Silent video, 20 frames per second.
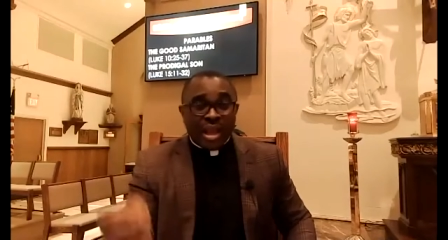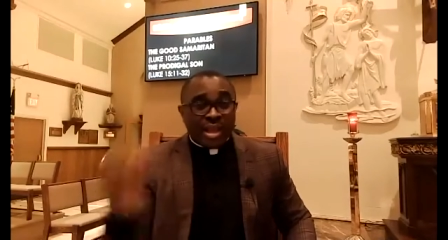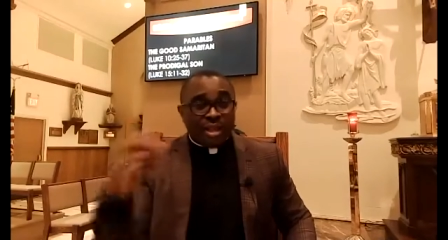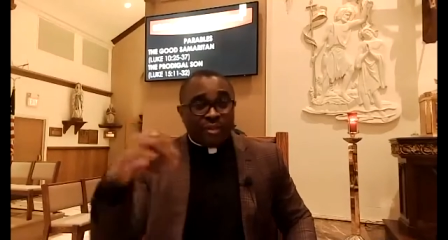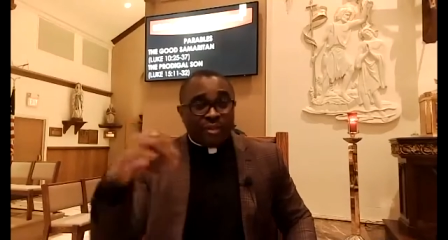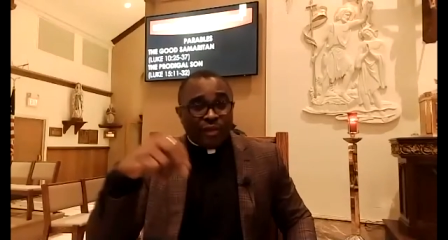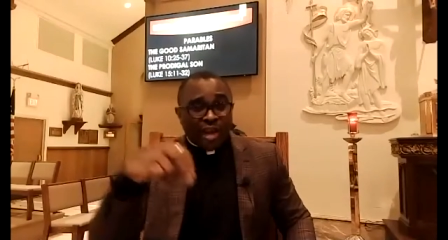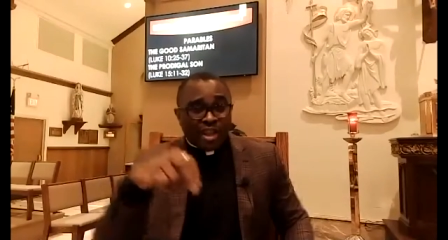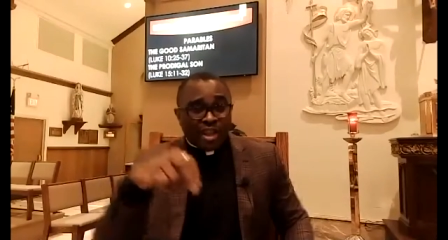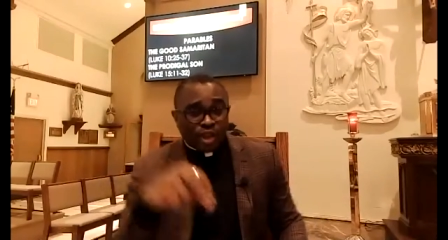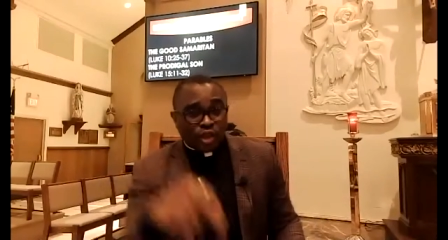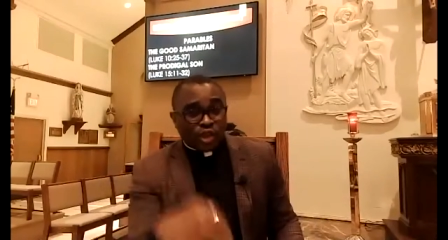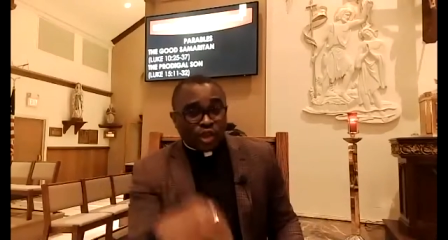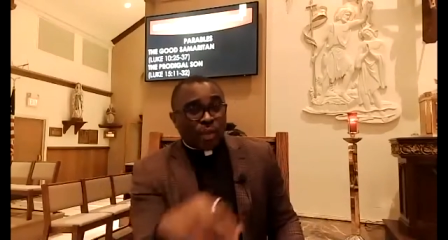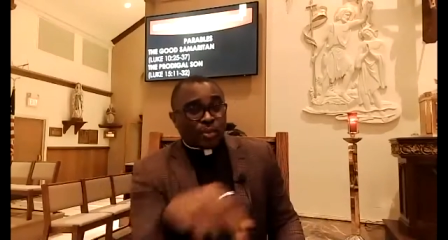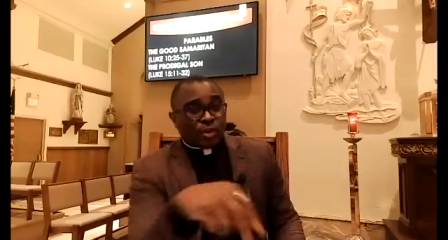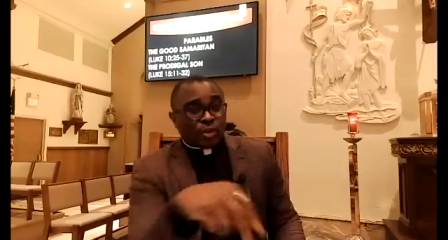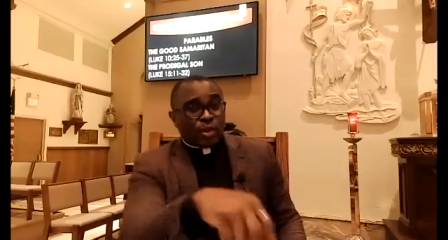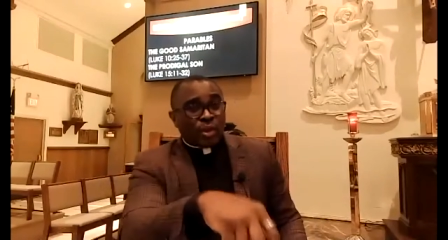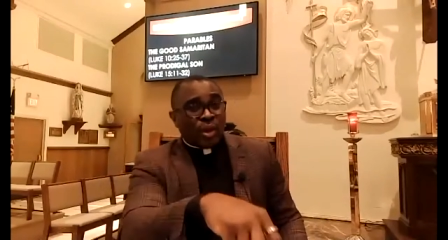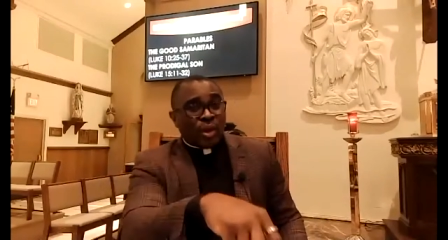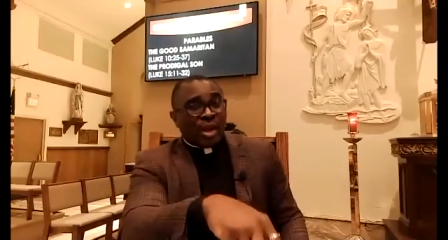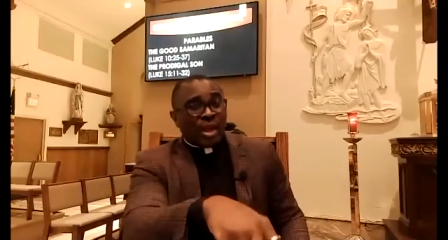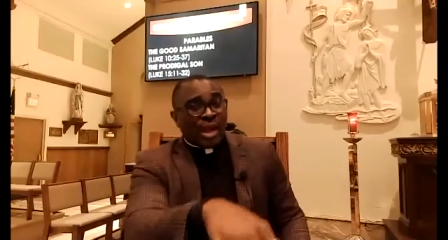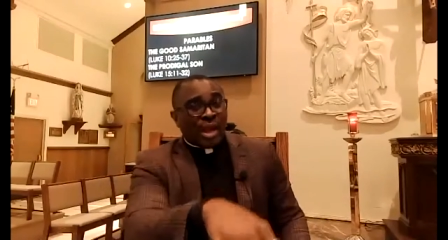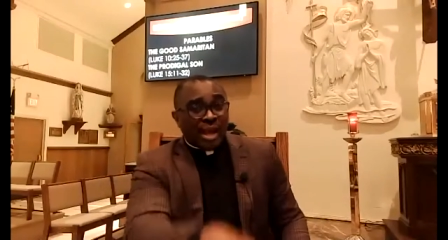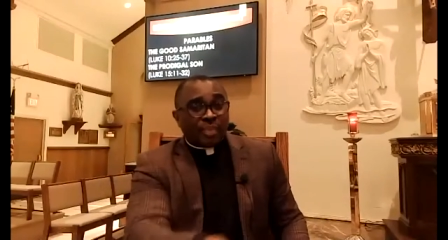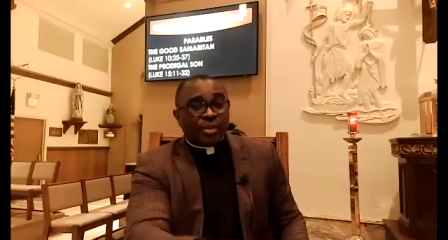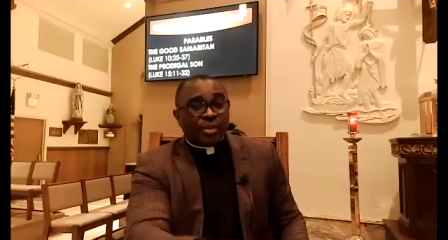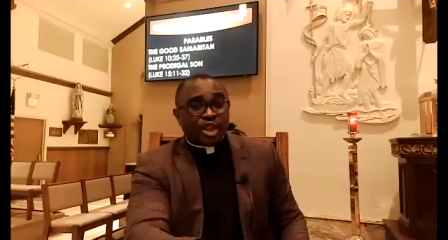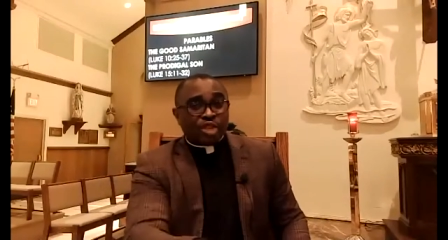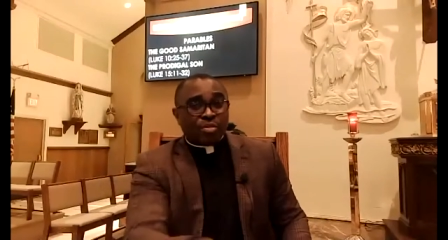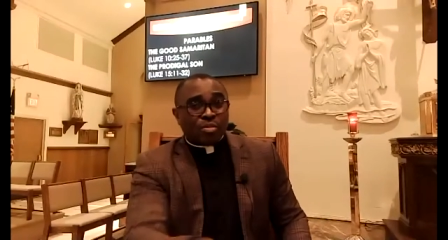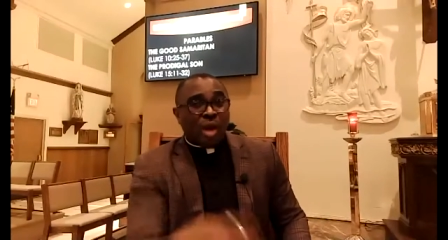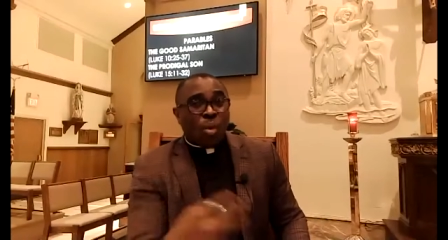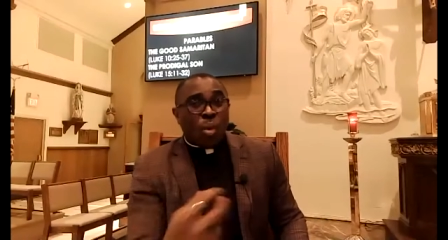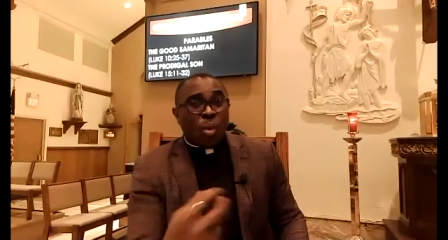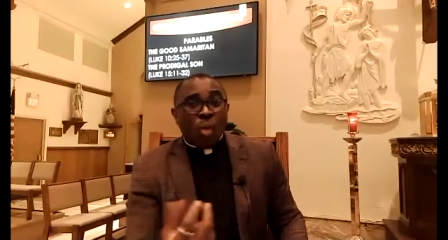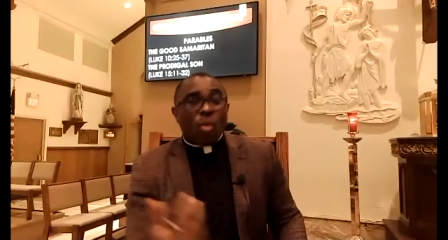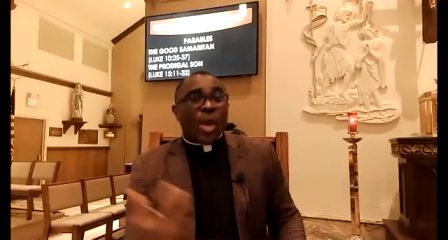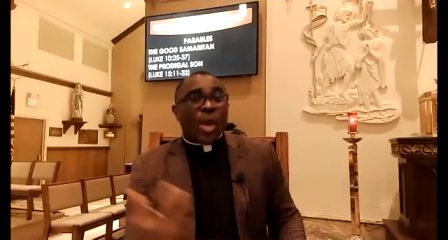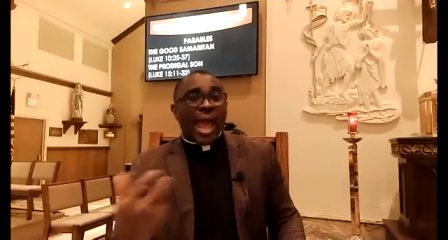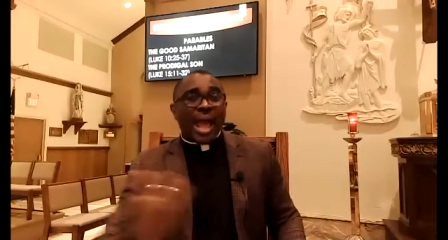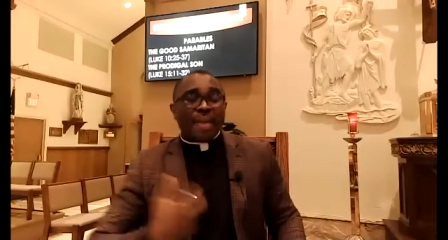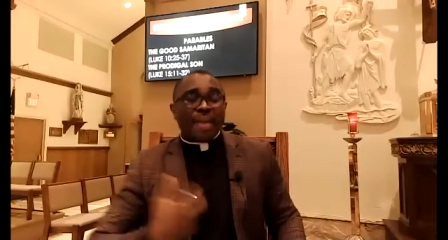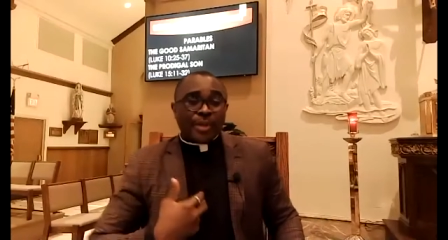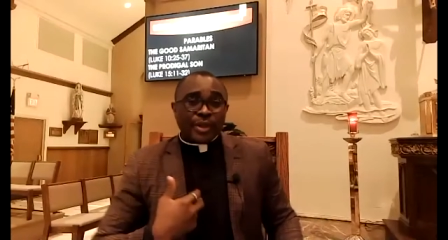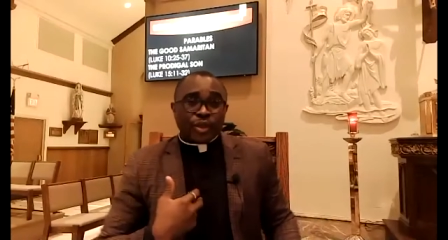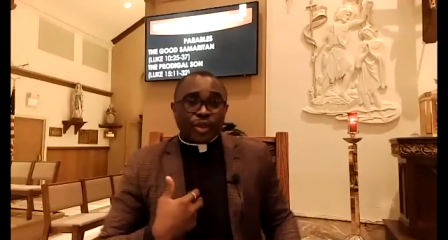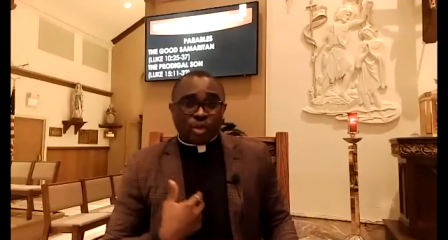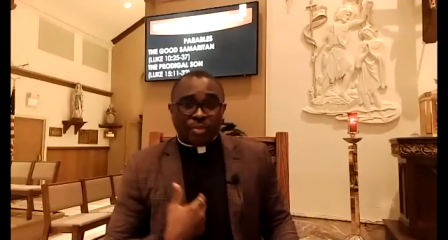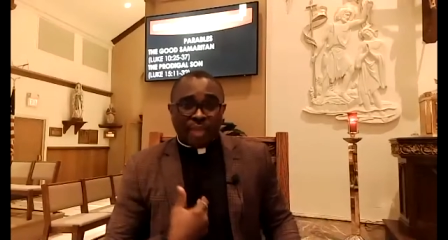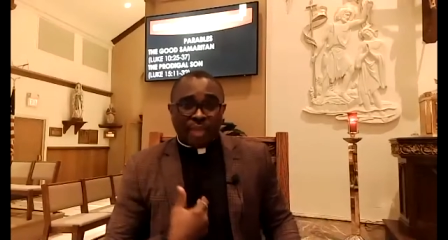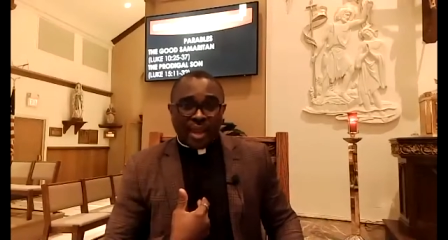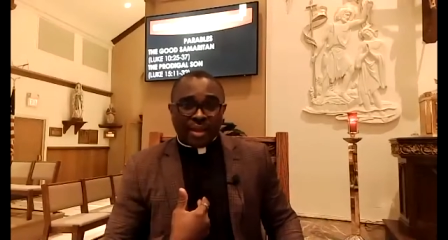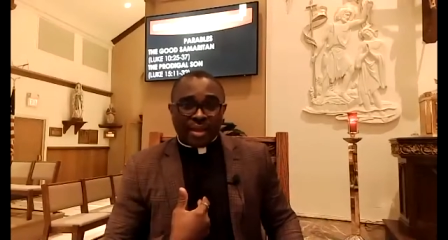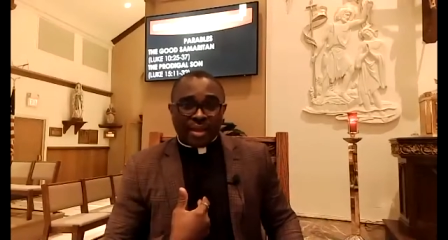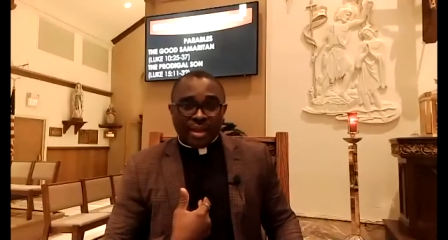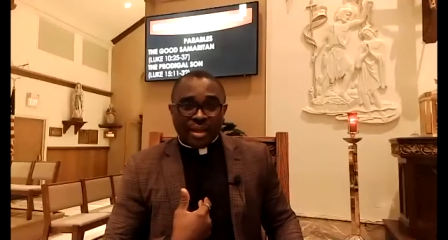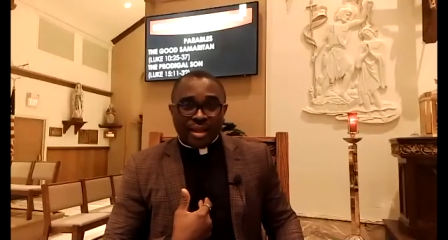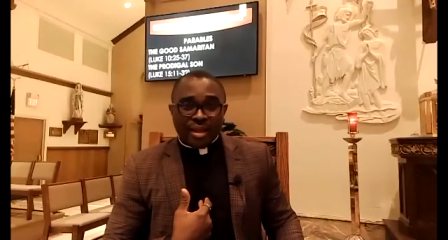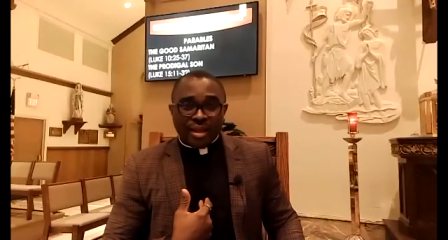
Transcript: if I stop to help this man, what will happen to me?